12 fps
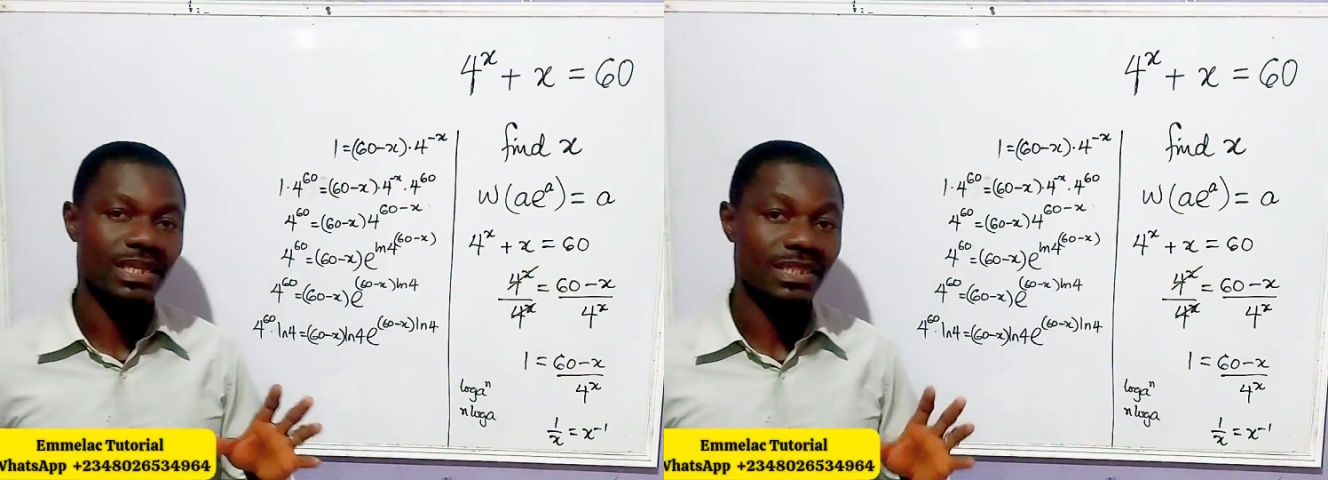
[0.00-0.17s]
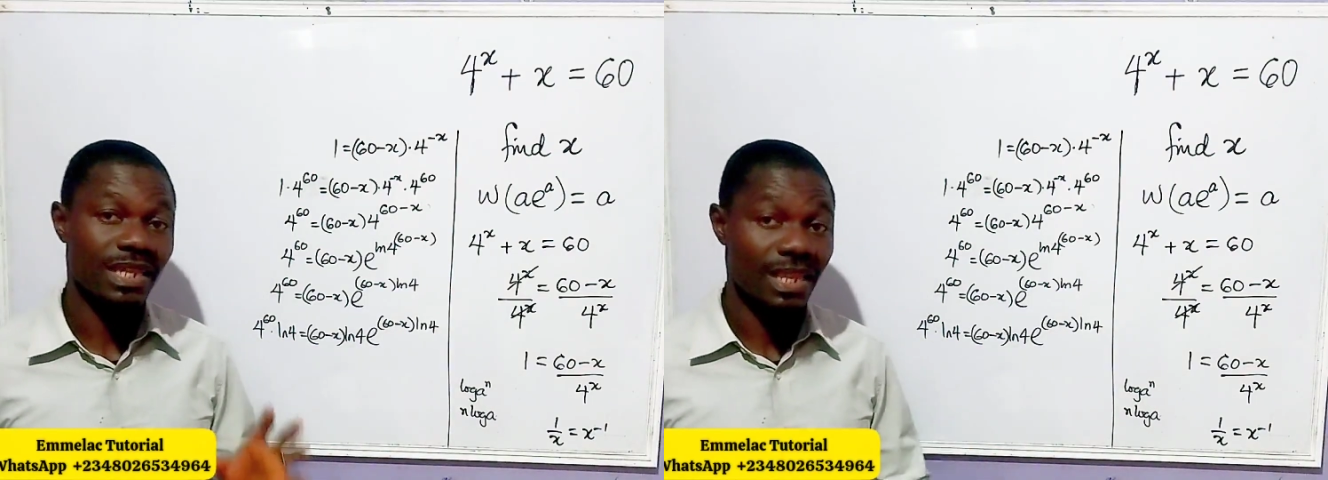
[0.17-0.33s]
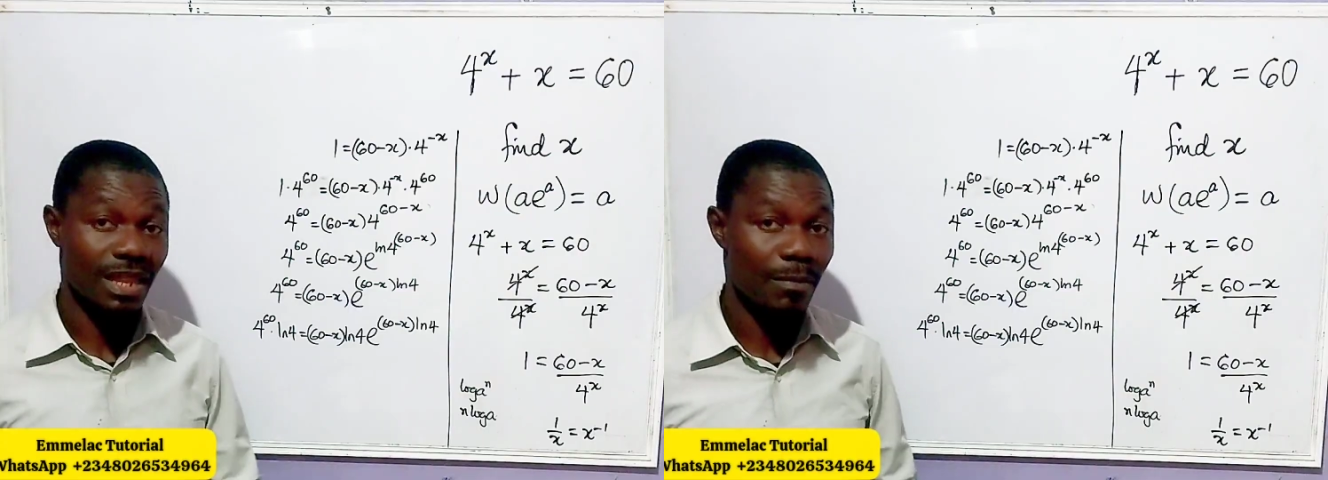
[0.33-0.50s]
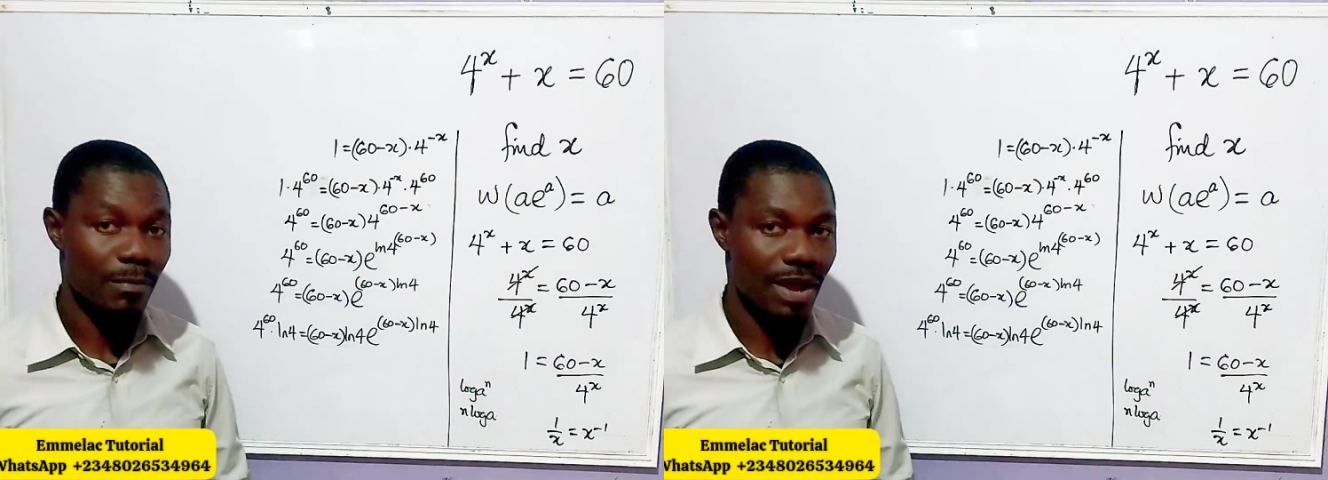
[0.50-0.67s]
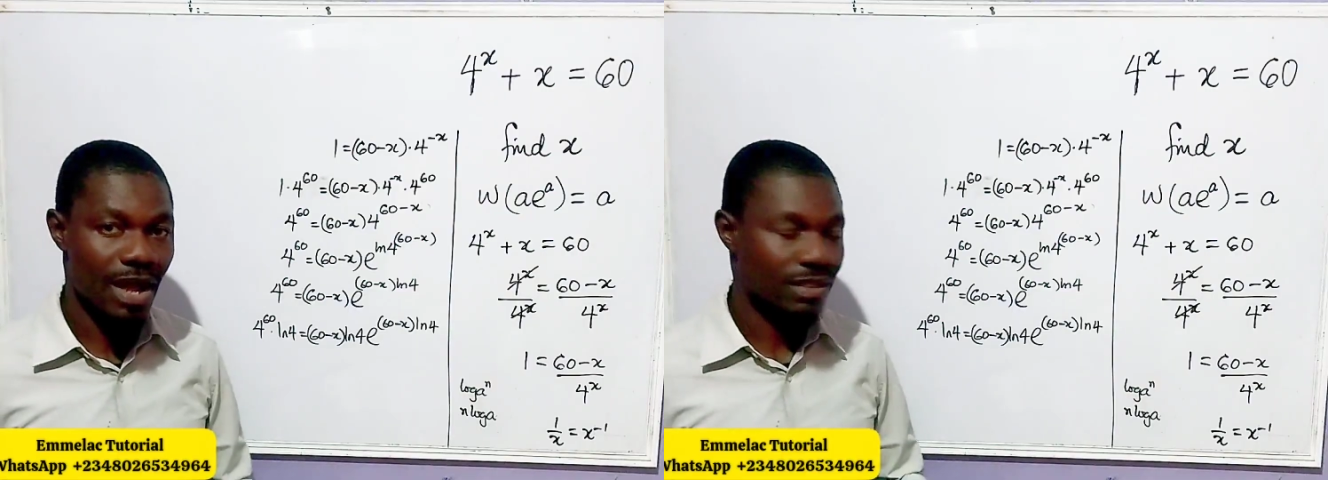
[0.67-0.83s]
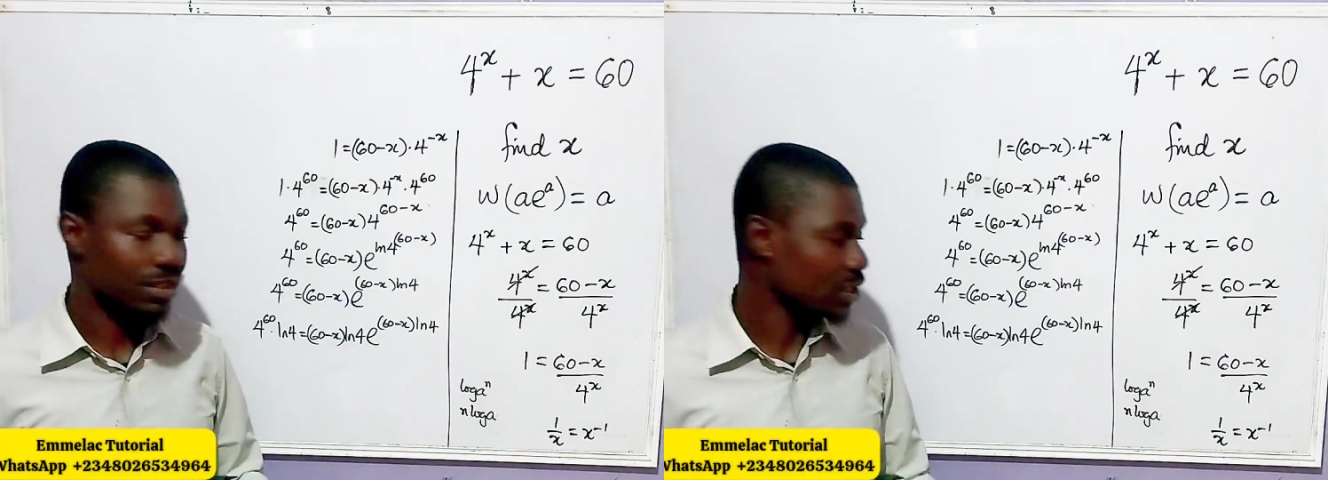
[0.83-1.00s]
the
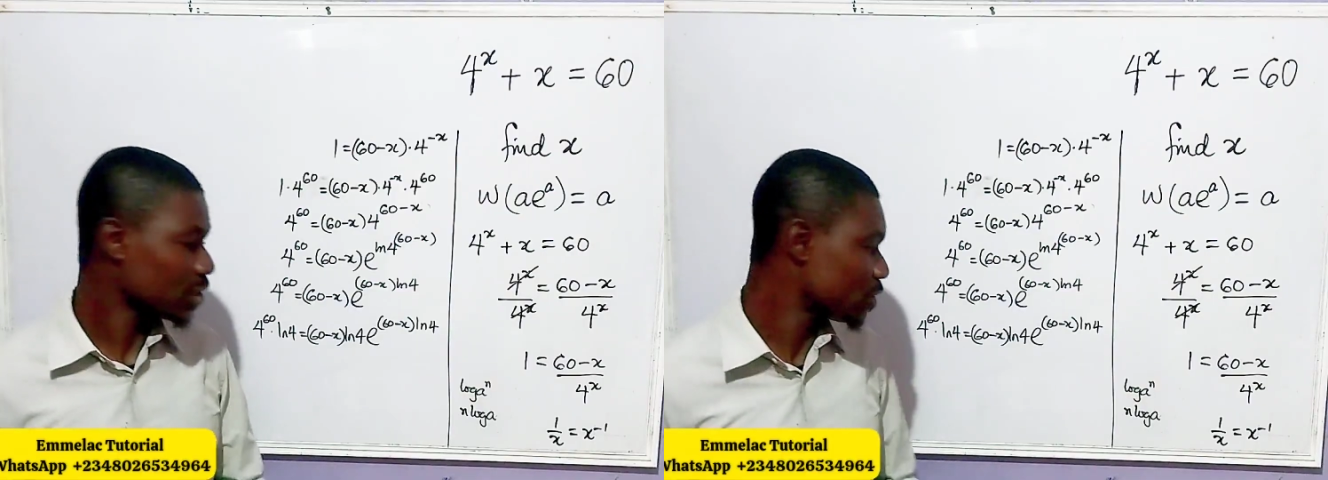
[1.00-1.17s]
Lambert